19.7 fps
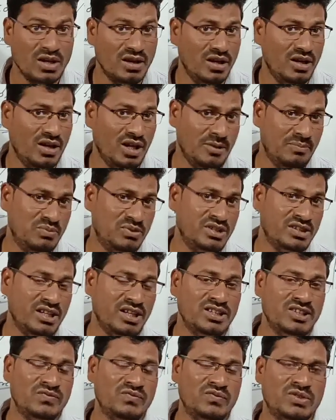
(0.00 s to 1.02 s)
And after
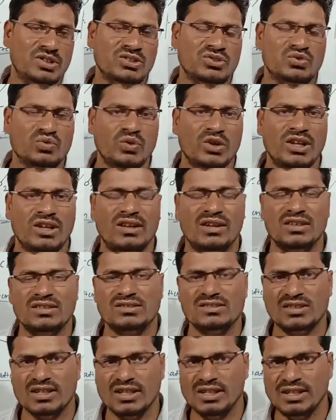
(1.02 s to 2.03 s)
that difference we will
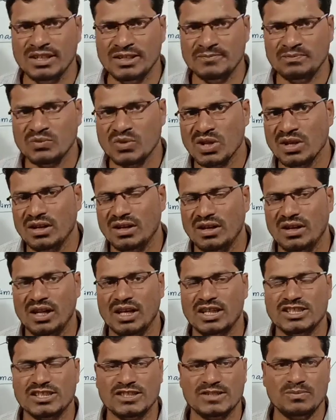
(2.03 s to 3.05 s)
study
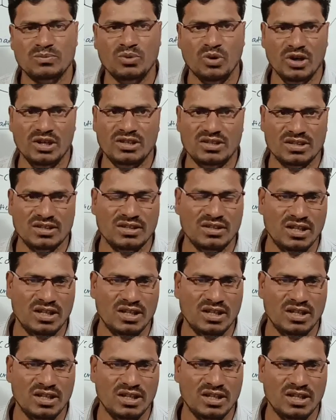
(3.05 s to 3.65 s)
next point.